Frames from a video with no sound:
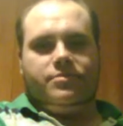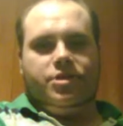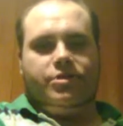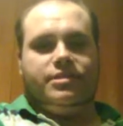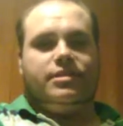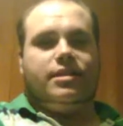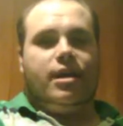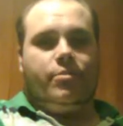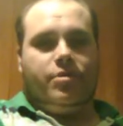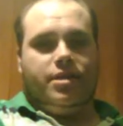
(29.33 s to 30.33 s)
use a
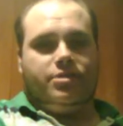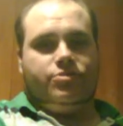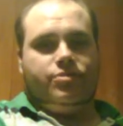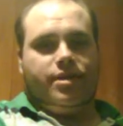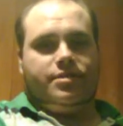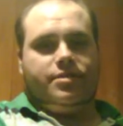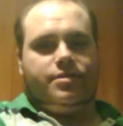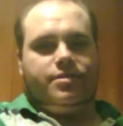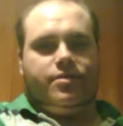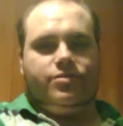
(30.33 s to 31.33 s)
couple of these
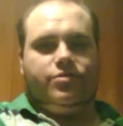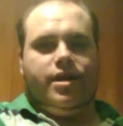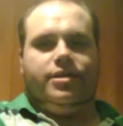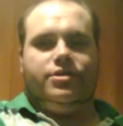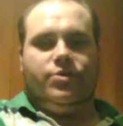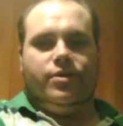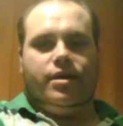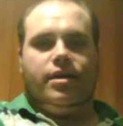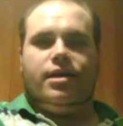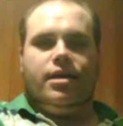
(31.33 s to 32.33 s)
tricks of the trade
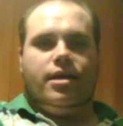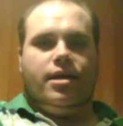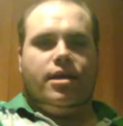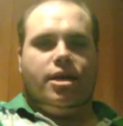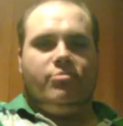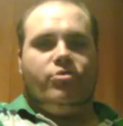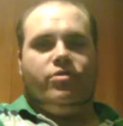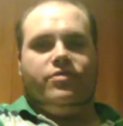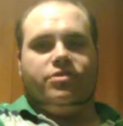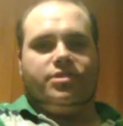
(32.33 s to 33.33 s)
to
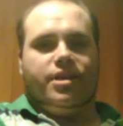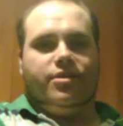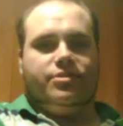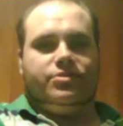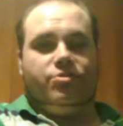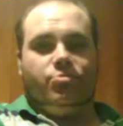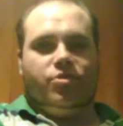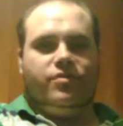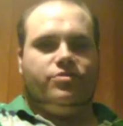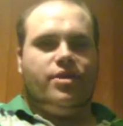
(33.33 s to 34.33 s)
improve your skills or
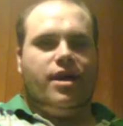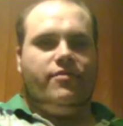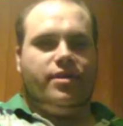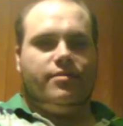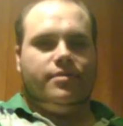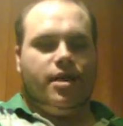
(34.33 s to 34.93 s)
improve your driving.